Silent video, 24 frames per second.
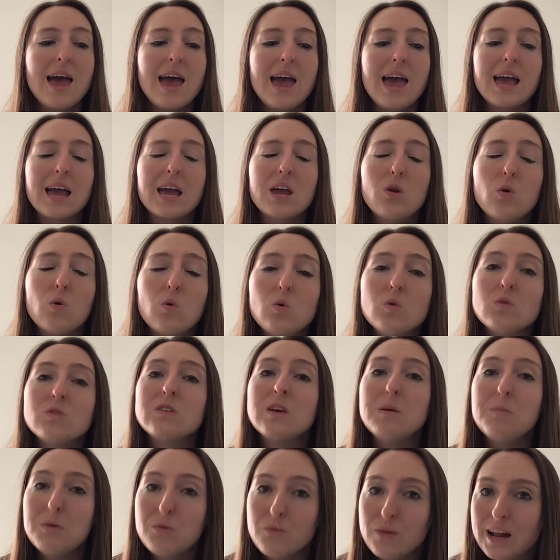It can also
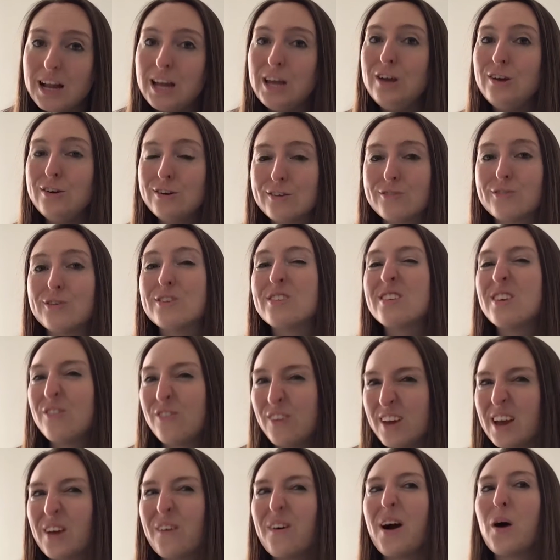be really useful to
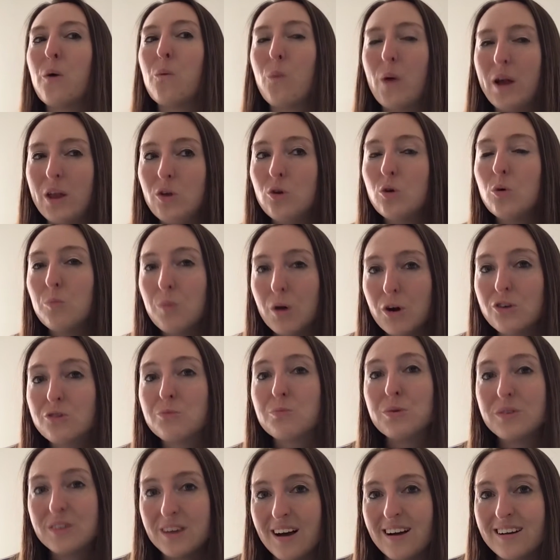figure out when you're most
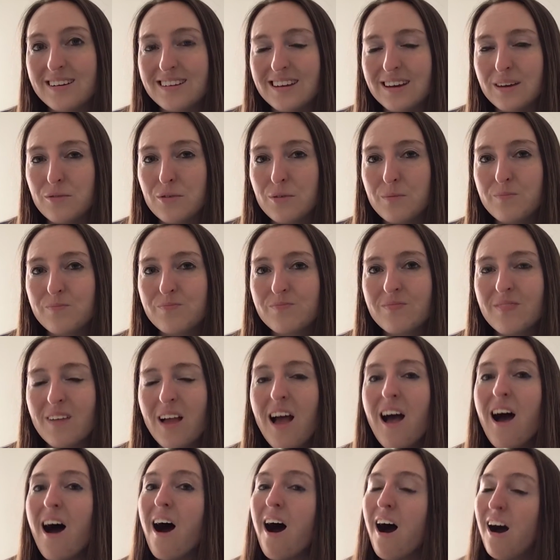productive.
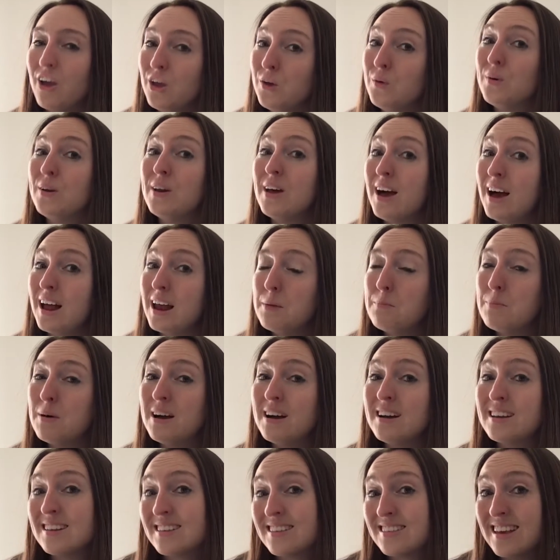Are you an early
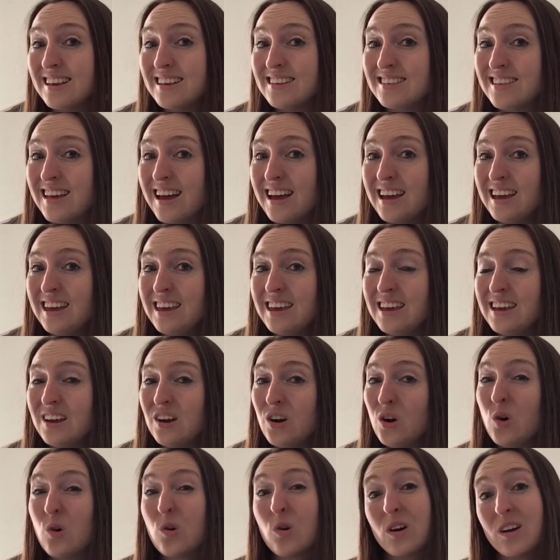bird, as they say,
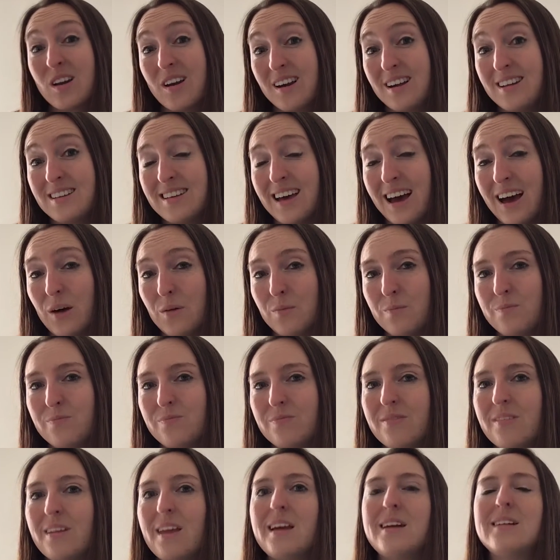or a night owl?
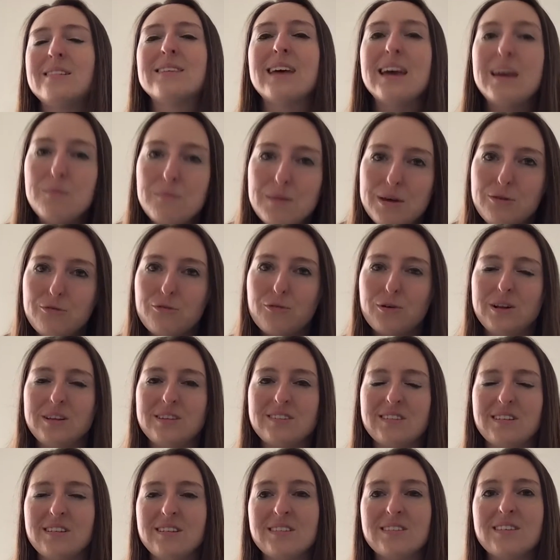Take me, for
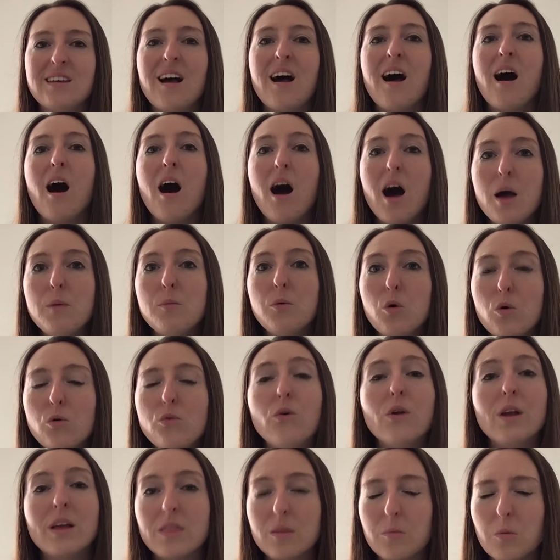instance. I'm
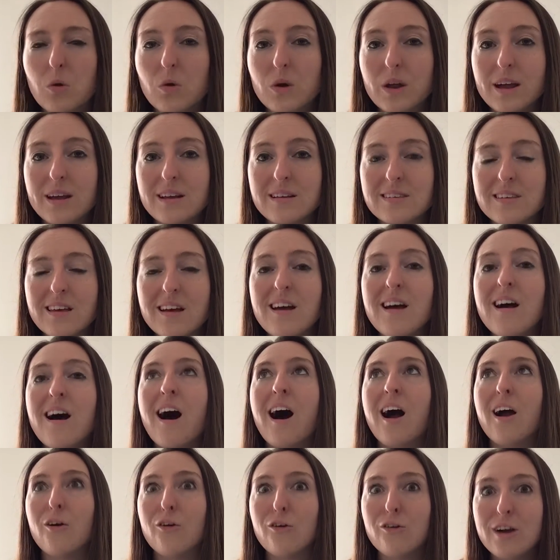awful in the mornings.
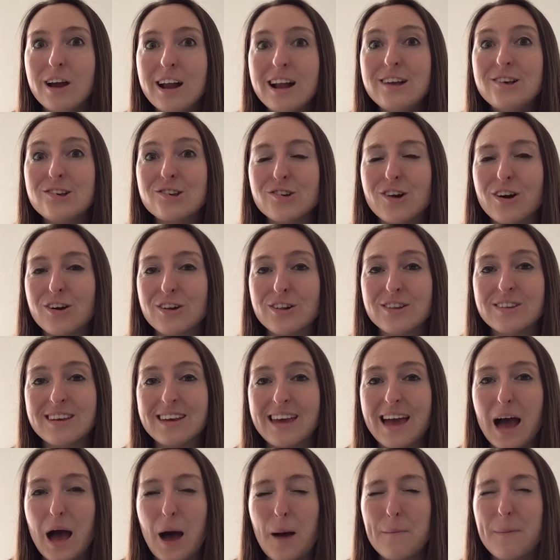I really struggle to
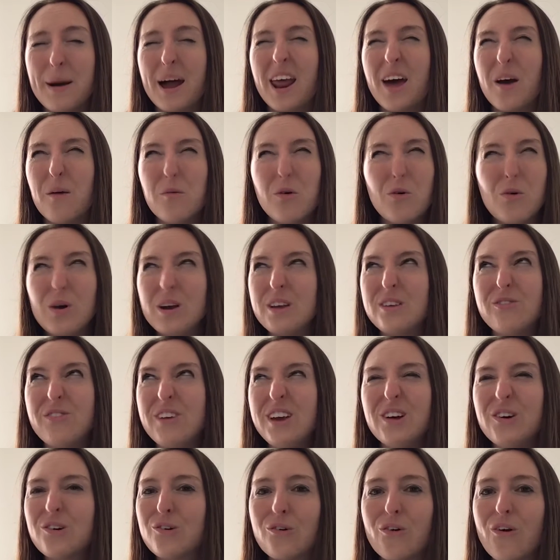get up and I always
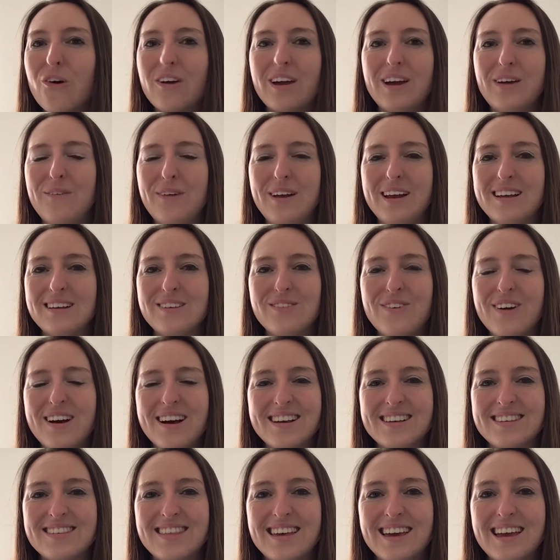feel groggy when it's
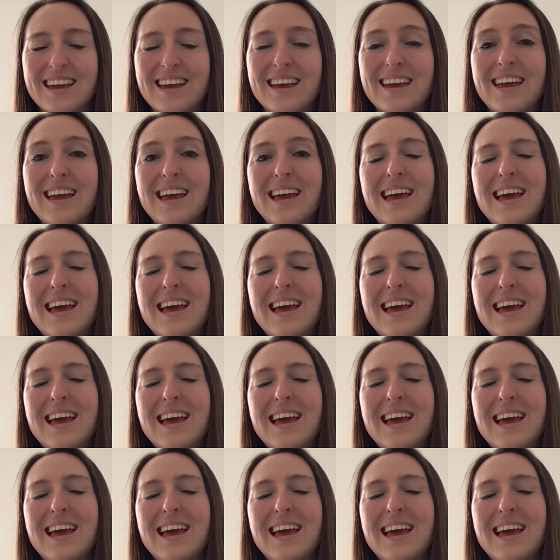first thing.